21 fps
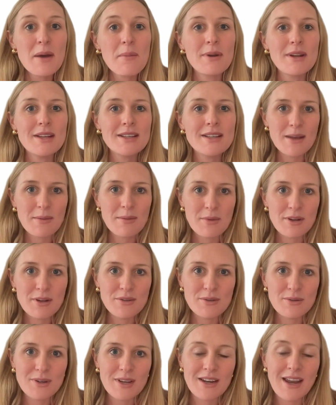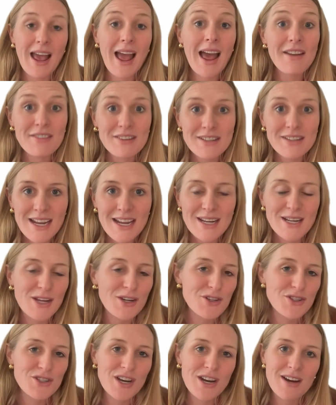but as someone who can advocate
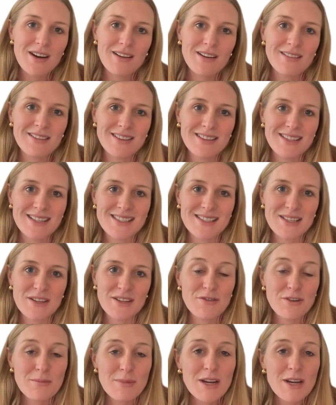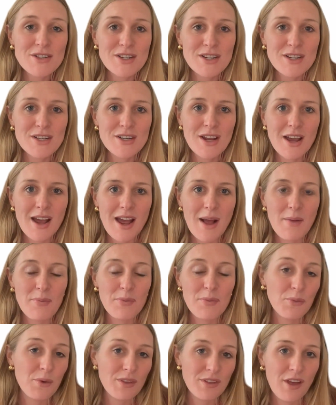and share this information
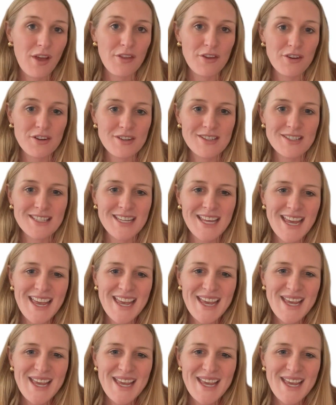with others.